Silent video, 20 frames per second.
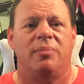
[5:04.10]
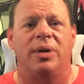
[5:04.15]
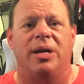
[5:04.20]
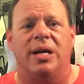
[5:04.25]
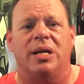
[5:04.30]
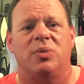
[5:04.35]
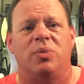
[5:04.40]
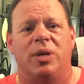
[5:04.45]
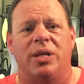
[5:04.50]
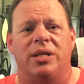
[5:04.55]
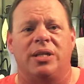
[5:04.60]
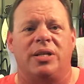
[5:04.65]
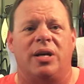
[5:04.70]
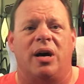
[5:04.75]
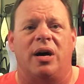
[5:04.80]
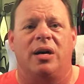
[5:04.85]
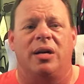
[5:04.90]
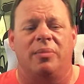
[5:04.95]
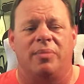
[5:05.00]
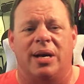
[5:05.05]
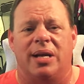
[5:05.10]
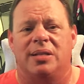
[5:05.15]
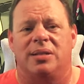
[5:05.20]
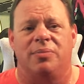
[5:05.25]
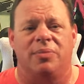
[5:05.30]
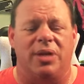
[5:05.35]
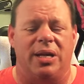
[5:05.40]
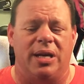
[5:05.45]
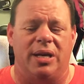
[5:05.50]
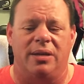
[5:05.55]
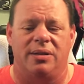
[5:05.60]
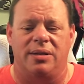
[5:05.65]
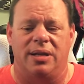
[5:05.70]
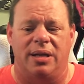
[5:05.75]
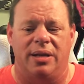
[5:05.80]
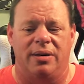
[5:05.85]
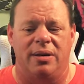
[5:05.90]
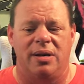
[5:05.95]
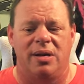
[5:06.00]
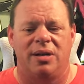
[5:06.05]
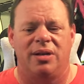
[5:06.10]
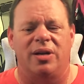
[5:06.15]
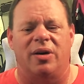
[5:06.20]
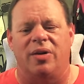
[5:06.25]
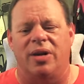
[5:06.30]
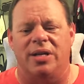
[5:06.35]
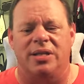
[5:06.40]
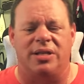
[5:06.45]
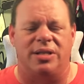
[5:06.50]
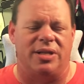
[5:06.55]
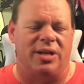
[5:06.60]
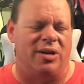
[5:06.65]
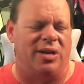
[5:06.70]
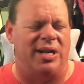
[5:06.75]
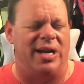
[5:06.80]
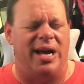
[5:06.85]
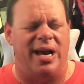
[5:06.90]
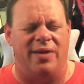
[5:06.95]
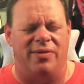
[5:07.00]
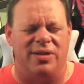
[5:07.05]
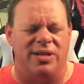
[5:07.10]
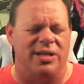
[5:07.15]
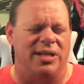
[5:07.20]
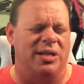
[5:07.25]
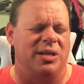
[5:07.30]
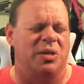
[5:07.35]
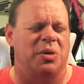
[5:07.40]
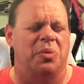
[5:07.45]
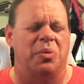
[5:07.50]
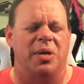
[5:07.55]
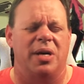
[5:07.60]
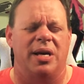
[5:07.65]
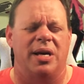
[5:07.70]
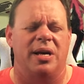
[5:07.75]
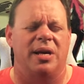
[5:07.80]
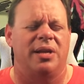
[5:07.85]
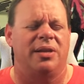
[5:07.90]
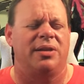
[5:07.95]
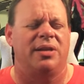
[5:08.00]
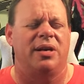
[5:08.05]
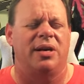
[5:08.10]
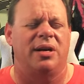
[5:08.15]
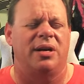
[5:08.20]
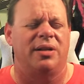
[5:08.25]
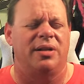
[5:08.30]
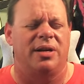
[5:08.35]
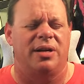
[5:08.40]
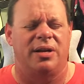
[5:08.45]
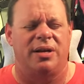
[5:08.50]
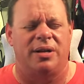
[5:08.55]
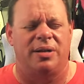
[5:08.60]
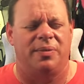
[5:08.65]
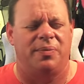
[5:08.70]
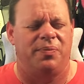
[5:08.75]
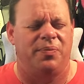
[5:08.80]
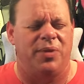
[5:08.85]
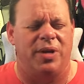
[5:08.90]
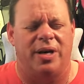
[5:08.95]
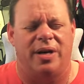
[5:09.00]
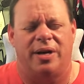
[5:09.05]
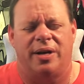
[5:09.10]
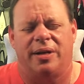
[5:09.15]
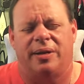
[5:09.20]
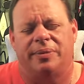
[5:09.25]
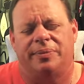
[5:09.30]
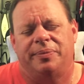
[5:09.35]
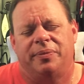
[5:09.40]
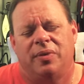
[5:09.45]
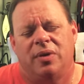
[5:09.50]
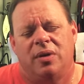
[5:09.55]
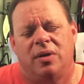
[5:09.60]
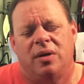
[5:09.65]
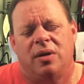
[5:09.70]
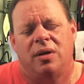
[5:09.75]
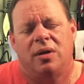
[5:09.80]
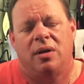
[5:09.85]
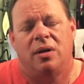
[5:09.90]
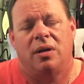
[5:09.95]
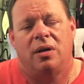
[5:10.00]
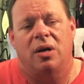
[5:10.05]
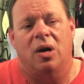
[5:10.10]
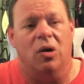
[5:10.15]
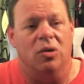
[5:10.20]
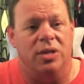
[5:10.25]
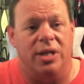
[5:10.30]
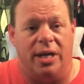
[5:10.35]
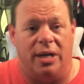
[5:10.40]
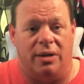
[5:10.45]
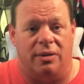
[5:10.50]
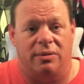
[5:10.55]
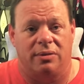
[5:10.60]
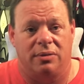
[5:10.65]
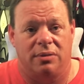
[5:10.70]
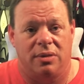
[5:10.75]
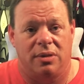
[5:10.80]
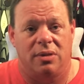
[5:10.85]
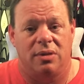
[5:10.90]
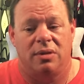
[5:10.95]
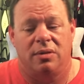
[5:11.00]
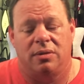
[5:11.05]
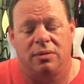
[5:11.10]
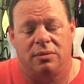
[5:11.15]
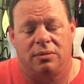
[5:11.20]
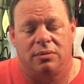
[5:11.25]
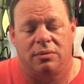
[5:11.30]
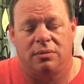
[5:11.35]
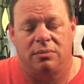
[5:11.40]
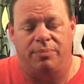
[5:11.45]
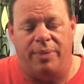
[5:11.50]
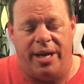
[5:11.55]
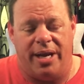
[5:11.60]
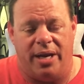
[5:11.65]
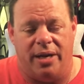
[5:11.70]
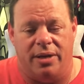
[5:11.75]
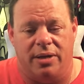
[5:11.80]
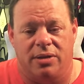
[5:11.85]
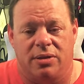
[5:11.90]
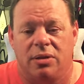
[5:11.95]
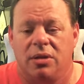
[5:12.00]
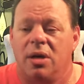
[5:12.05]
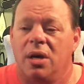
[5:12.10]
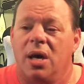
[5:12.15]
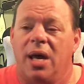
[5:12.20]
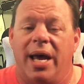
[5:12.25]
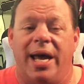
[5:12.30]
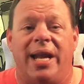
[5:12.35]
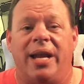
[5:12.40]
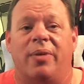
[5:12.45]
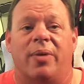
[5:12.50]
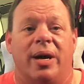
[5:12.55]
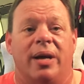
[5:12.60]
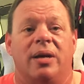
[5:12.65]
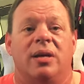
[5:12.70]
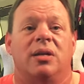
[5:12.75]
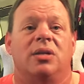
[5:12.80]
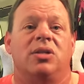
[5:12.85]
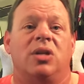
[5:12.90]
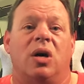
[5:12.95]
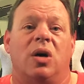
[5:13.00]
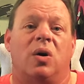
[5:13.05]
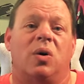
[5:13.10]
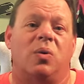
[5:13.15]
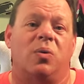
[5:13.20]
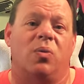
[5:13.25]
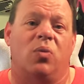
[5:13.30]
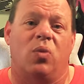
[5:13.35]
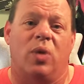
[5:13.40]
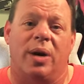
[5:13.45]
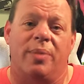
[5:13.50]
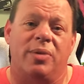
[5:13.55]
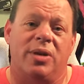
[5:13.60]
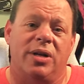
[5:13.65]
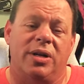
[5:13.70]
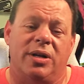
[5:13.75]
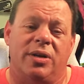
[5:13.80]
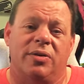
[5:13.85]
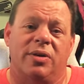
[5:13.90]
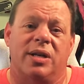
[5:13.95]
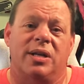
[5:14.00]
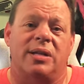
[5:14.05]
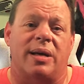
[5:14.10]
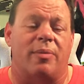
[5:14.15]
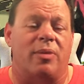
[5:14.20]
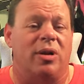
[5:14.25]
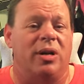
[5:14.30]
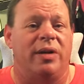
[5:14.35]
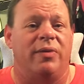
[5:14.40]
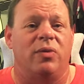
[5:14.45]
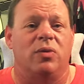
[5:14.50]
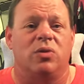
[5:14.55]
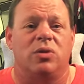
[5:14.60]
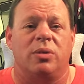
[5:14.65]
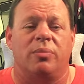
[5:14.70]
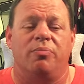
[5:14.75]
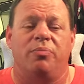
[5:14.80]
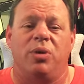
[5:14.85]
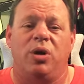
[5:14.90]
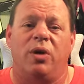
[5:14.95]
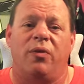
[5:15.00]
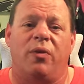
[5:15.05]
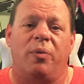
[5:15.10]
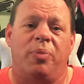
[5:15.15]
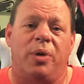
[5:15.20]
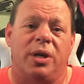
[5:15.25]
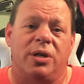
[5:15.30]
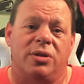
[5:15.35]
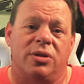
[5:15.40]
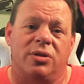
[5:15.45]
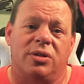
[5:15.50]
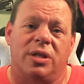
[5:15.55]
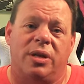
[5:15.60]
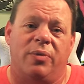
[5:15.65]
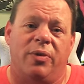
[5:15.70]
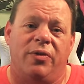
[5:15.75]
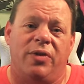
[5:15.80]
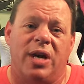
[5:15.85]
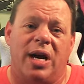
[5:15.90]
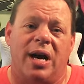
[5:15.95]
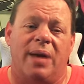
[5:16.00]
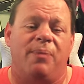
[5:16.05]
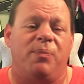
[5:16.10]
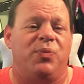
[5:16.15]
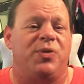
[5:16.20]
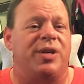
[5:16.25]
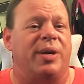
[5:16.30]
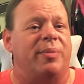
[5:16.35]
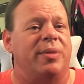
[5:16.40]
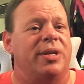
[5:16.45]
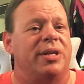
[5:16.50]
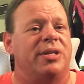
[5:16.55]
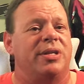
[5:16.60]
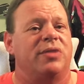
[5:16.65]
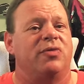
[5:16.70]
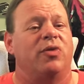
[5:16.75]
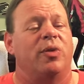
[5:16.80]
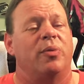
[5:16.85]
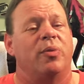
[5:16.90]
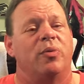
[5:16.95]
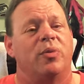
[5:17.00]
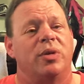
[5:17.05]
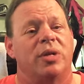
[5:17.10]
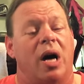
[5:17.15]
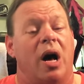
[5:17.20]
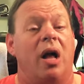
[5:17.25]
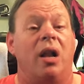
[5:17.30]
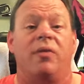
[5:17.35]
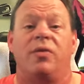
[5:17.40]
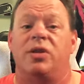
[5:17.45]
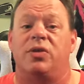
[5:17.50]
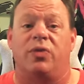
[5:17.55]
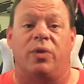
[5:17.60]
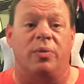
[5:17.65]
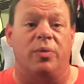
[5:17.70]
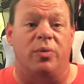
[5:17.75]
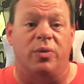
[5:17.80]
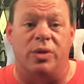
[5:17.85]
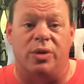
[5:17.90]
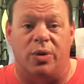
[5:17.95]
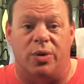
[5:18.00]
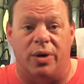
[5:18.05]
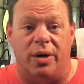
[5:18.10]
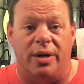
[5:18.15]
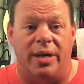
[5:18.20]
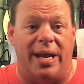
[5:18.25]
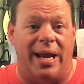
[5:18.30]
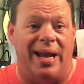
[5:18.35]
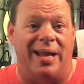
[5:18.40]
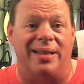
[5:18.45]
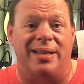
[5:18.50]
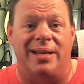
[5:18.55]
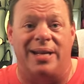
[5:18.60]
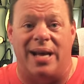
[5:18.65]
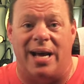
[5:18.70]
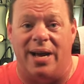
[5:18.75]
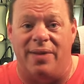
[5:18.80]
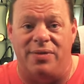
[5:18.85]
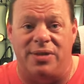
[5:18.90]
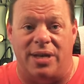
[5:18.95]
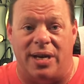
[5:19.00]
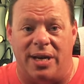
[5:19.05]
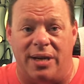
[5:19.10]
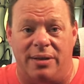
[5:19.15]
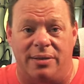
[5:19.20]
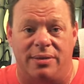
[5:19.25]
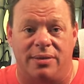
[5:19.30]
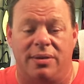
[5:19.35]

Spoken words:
because we get to talking about some things that don't necessarily have to deal with the hotel. Pandas. Anyway, so what I'm going to do is I'm going to leave you with some beautiful pictures that we've got. Some of this is from all of it's from the resort and the dive site.